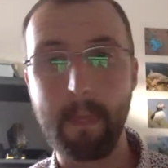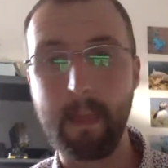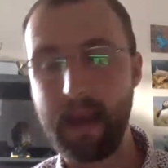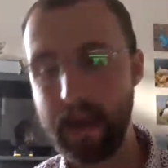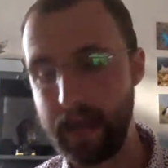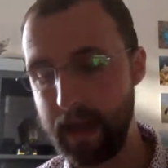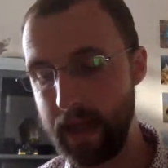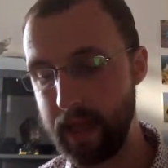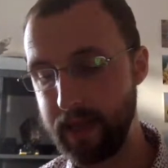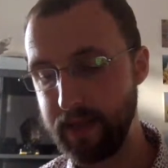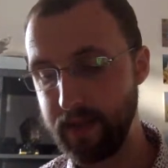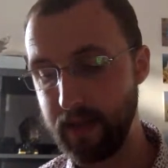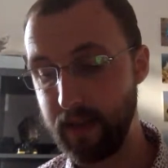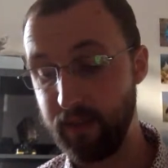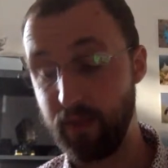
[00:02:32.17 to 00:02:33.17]

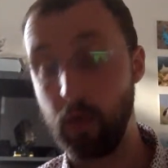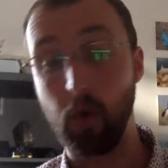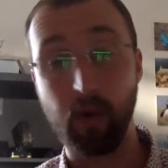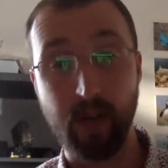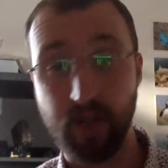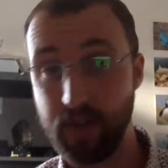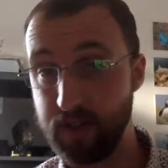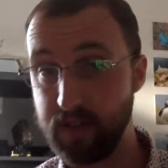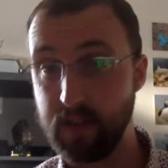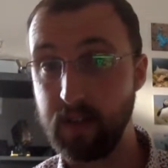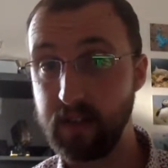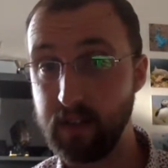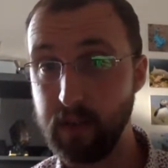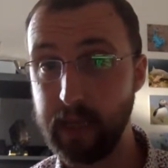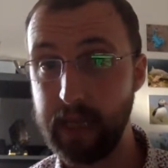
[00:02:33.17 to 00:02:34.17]
and if you're interested in
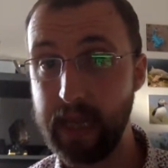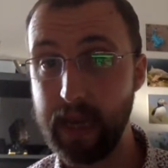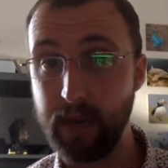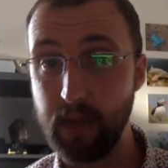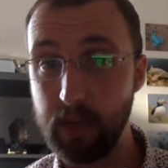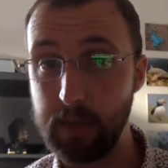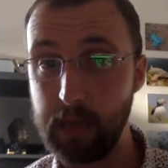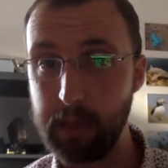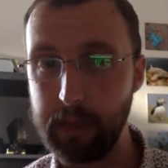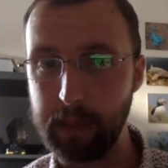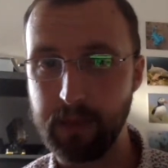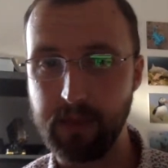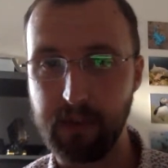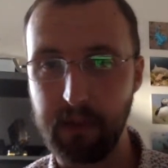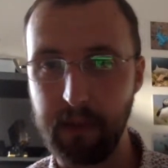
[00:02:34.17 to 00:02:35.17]
doing it, how you might be able
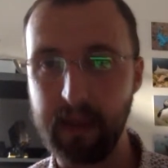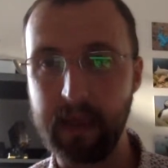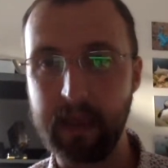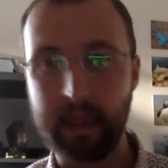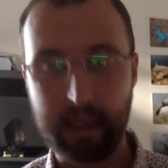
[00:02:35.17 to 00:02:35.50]
to do it.